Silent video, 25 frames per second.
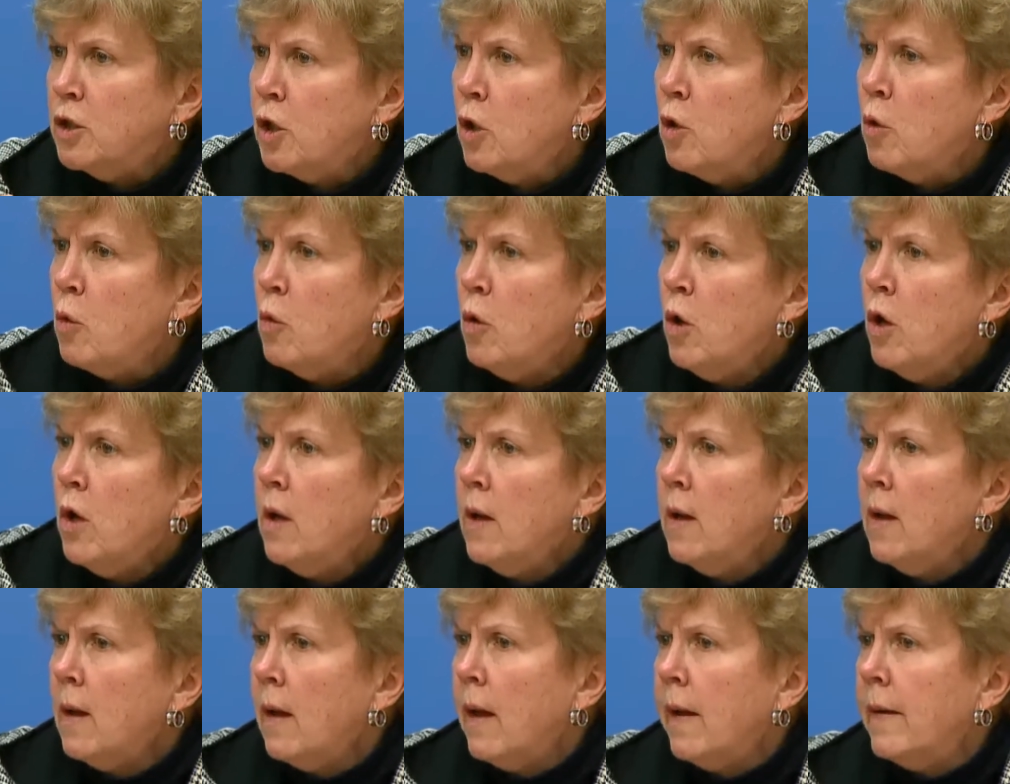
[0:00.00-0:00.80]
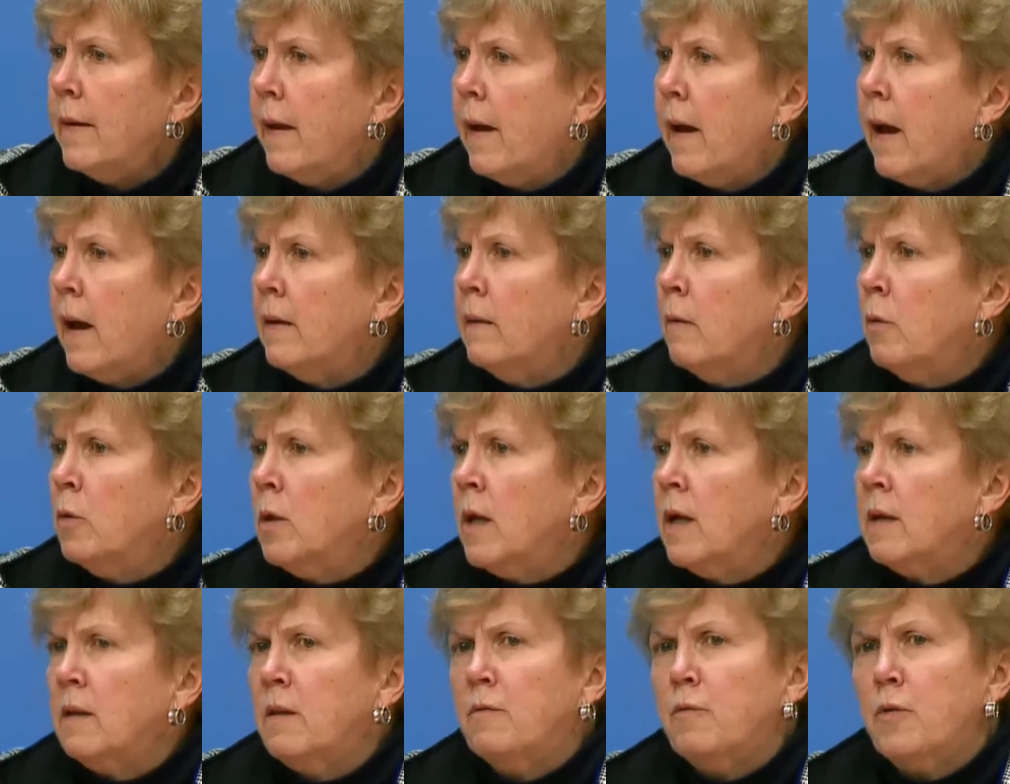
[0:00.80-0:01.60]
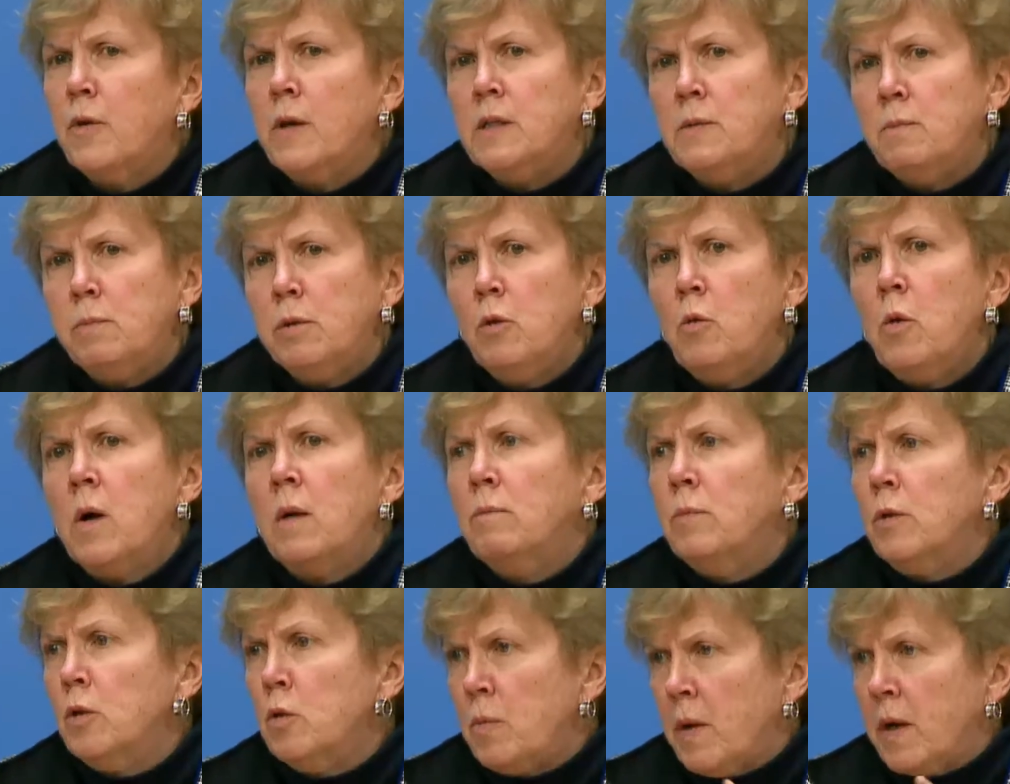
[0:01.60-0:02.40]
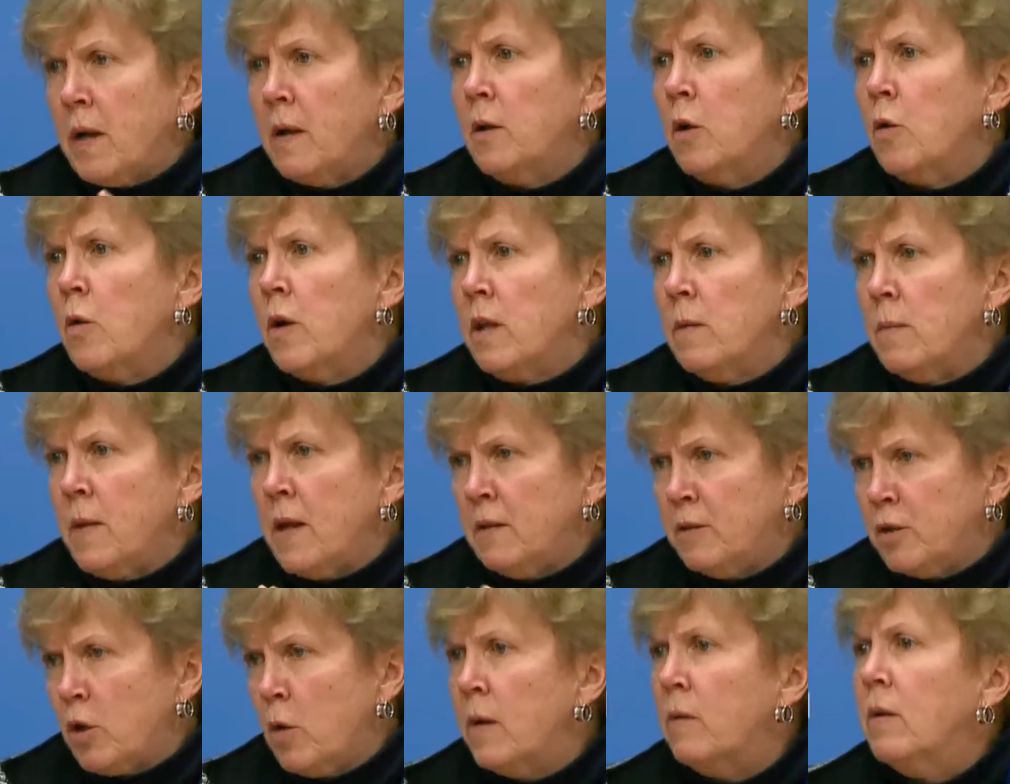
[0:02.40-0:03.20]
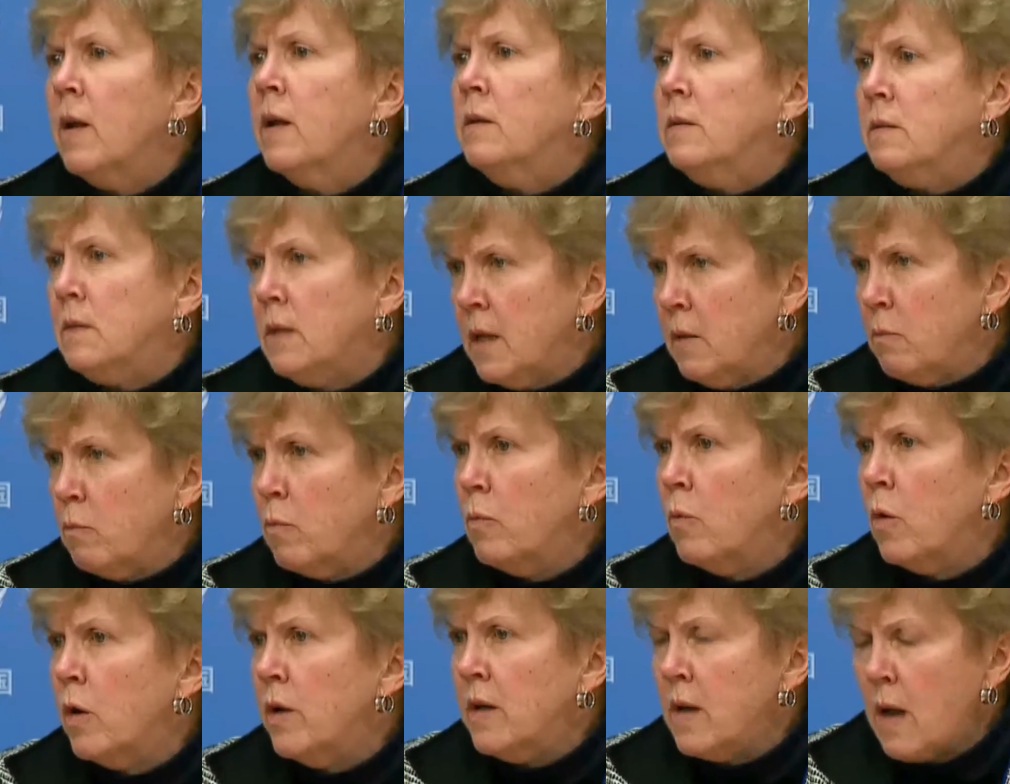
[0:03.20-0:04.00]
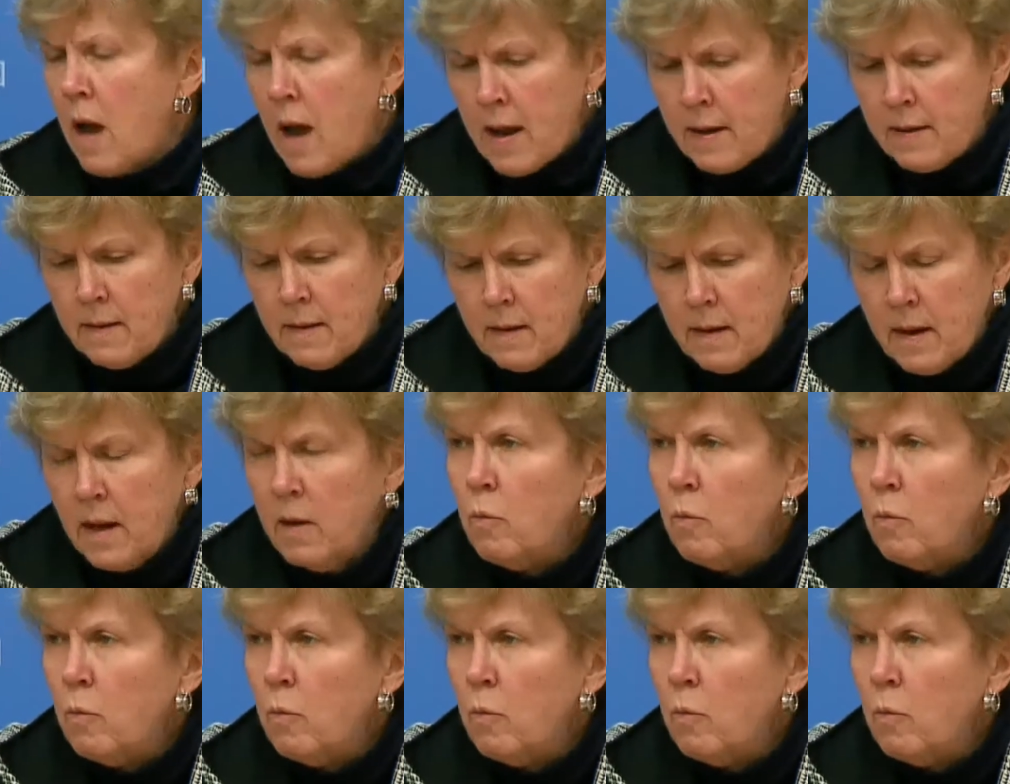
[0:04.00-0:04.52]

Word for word: So I don't like the phrase blue on blue, but I know what you mean. So it would not